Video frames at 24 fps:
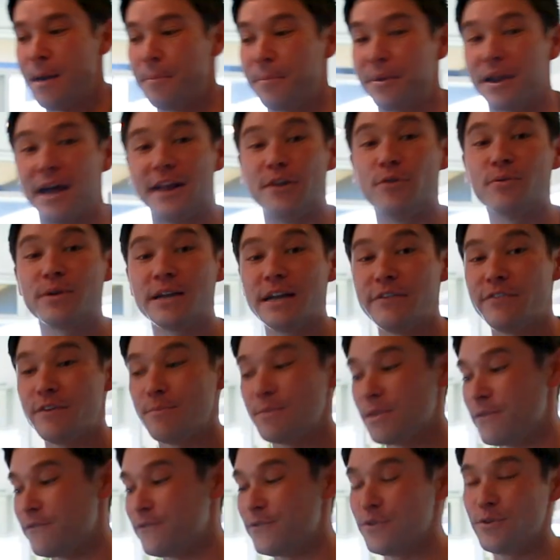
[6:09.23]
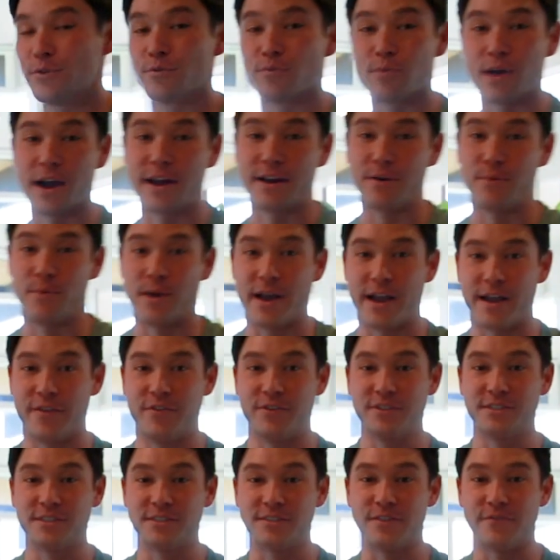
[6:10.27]
But I don't give him the food right away.
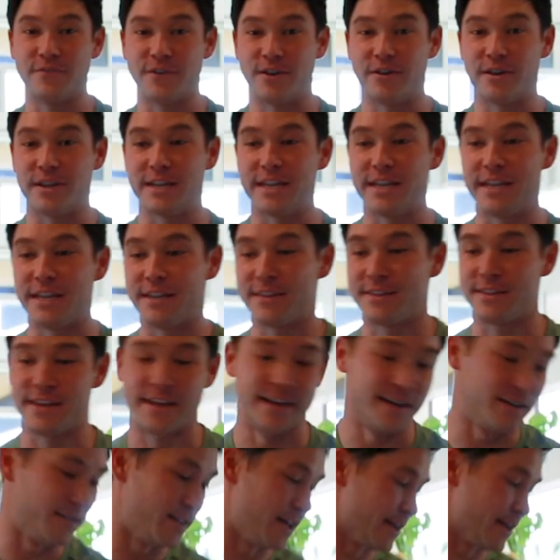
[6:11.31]
This is a very key thing.